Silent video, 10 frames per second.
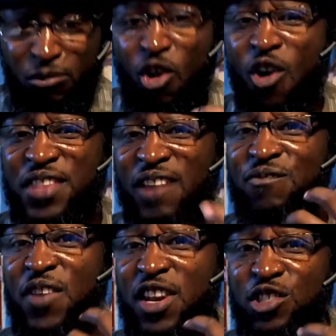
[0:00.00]
On that
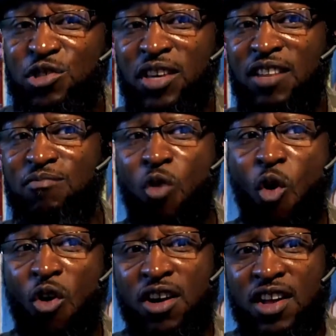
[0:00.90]
finish, you get
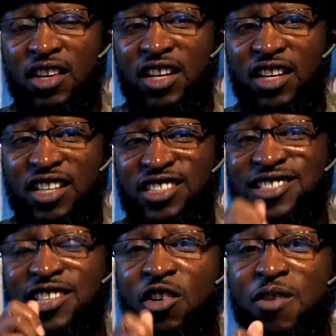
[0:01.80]
more uh, a
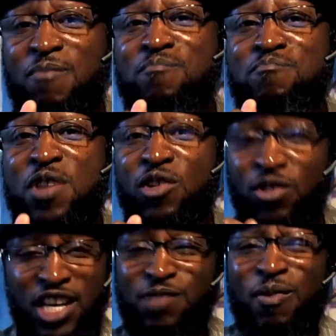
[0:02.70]
subtle mineral
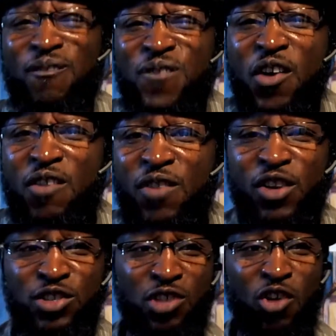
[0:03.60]
taste, very, very
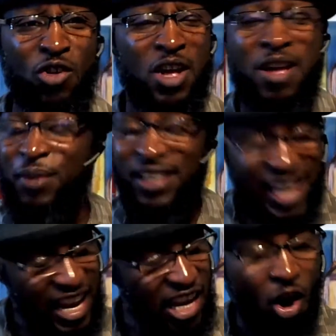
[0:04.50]
subtle. But
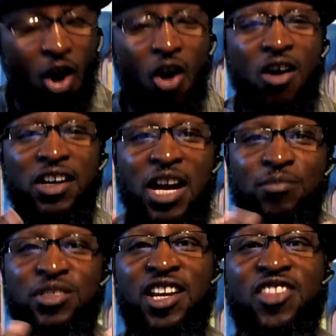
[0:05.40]
again, it all
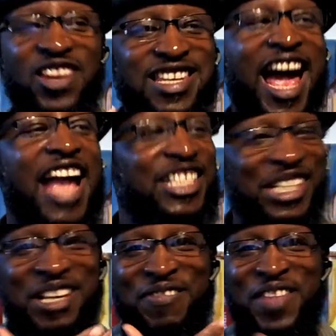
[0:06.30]
comes together
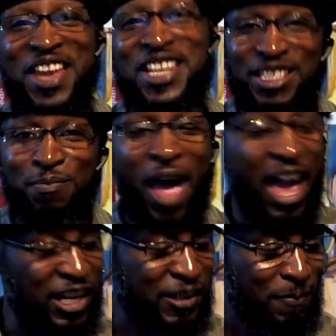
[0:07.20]
nicely in this
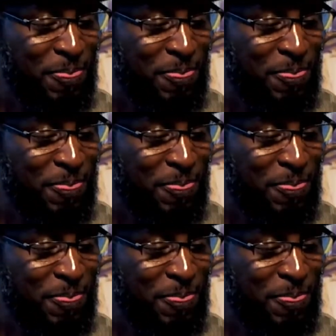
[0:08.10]
package.